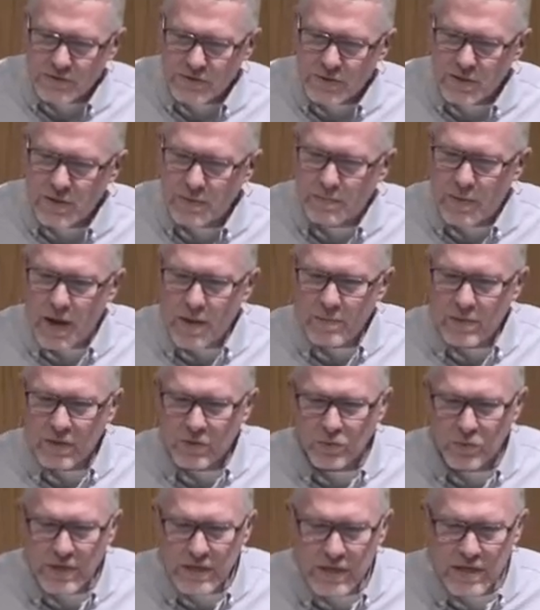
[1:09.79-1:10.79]
to the public
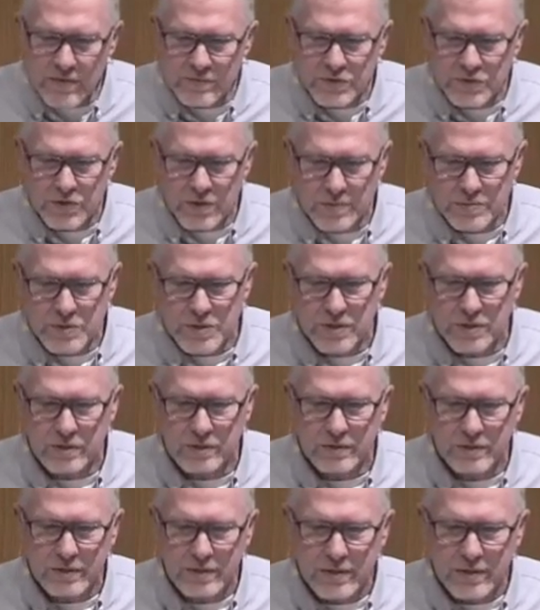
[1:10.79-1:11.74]
reading of Scripture,